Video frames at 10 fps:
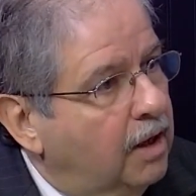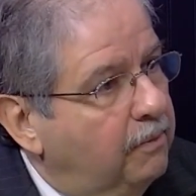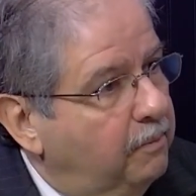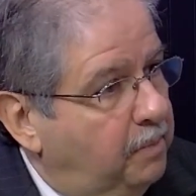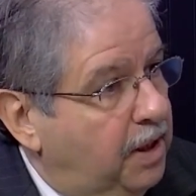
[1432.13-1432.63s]

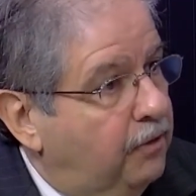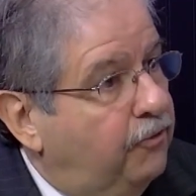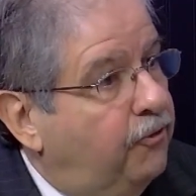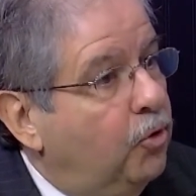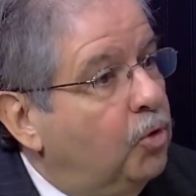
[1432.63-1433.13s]
be a
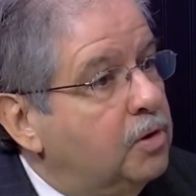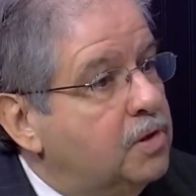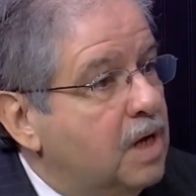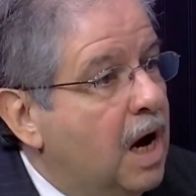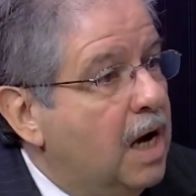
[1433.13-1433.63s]

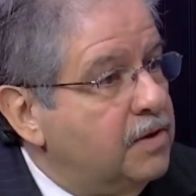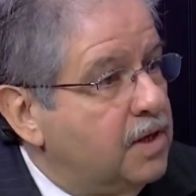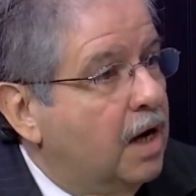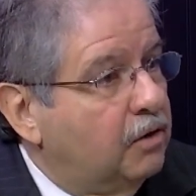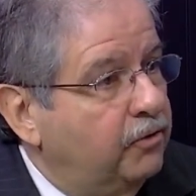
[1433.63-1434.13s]
full-size
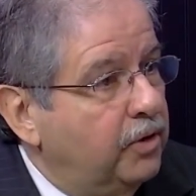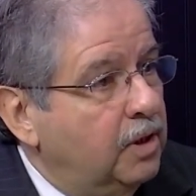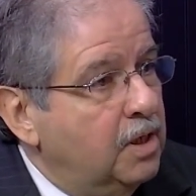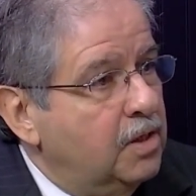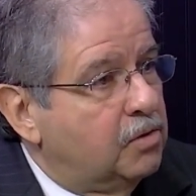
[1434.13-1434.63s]
soccer field.
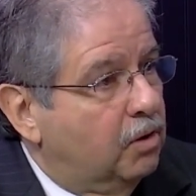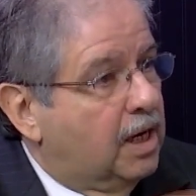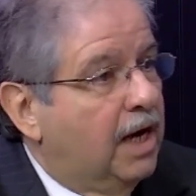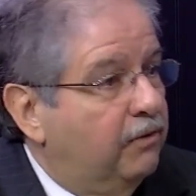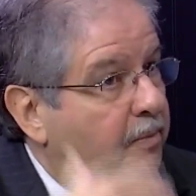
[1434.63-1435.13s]
So it
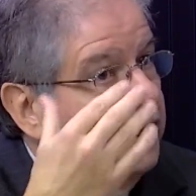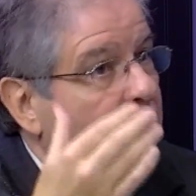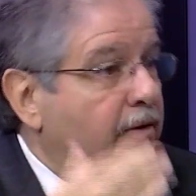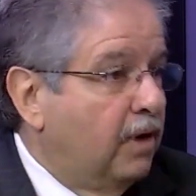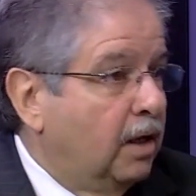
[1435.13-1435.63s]
kind of be
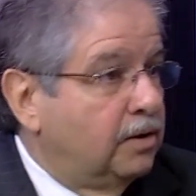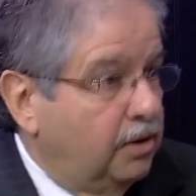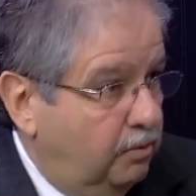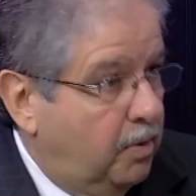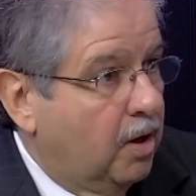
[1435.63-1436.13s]
like Volunteer
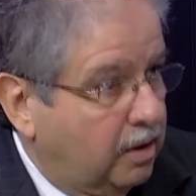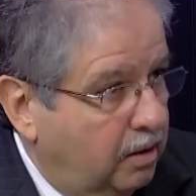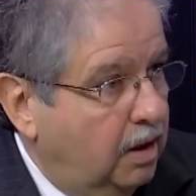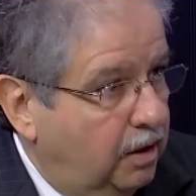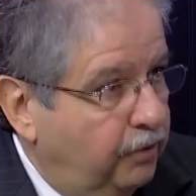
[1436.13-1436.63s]
Park,
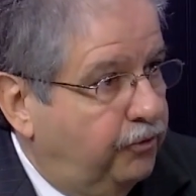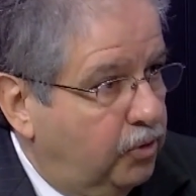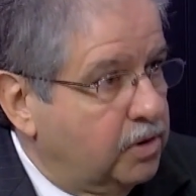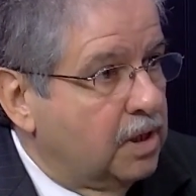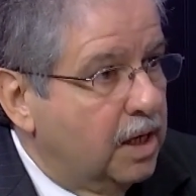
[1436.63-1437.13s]
a
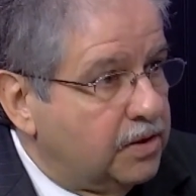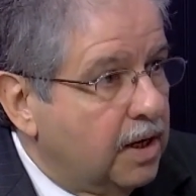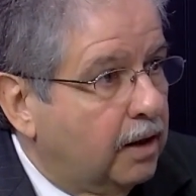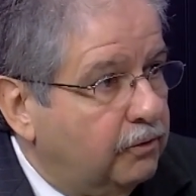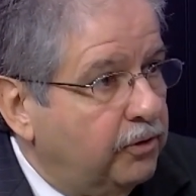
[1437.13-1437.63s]
full-size
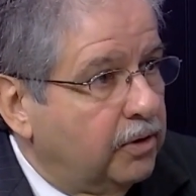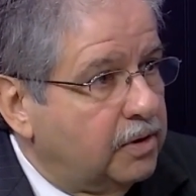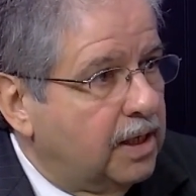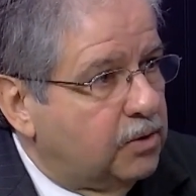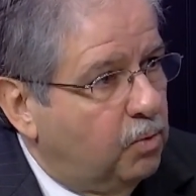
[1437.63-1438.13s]
soccer field, because
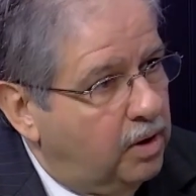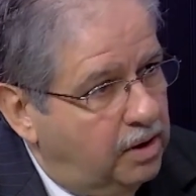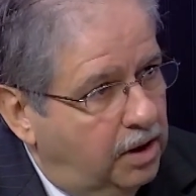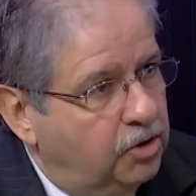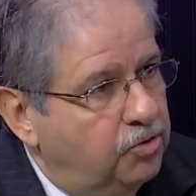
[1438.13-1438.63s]
that's one of
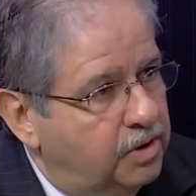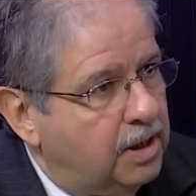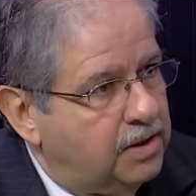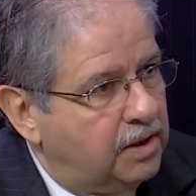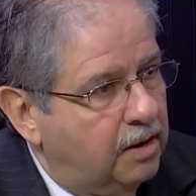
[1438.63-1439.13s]
the issues
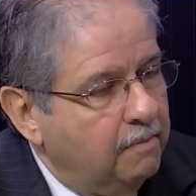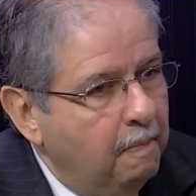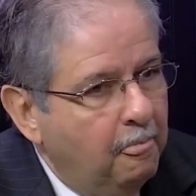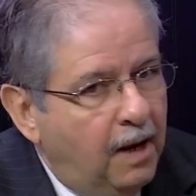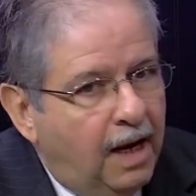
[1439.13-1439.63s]
that's there.
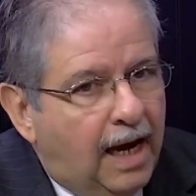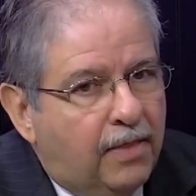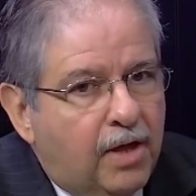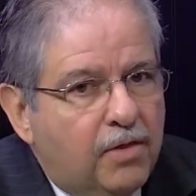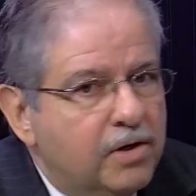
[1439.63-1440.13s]
And
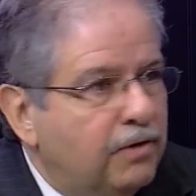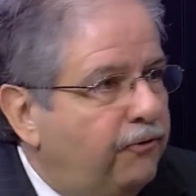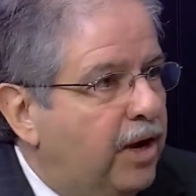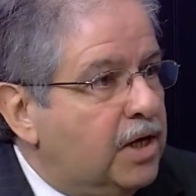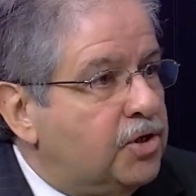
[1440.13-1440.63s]
then there's a
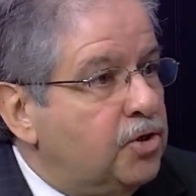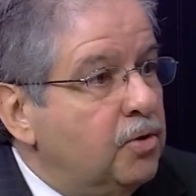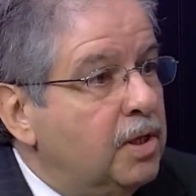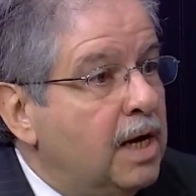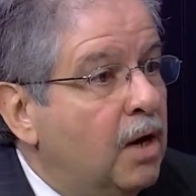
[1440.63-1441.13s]
phase 2
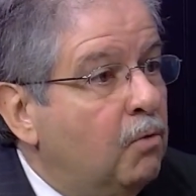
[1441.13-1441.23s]
to that where